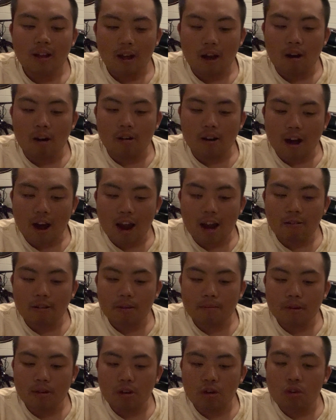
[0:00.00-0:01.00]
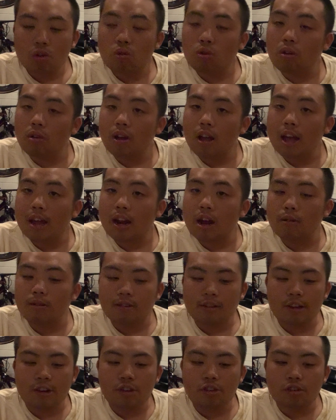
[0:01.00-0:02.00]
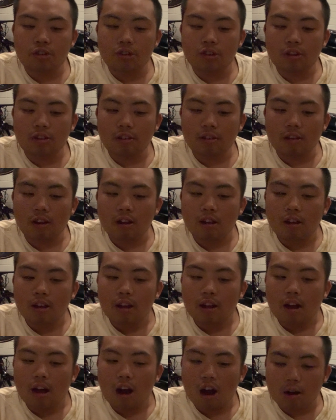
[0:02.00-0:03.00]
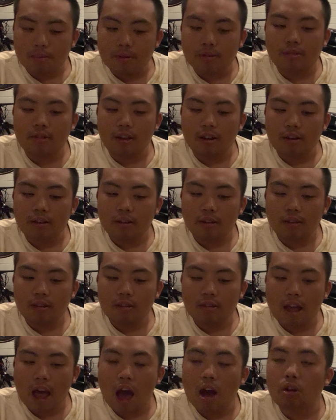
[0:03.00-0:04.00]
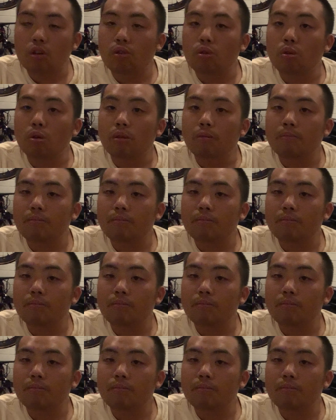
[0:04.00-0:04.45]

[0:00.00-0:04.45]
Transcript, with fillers: I would highly recommend you do it and I would teach you 100% how to do it.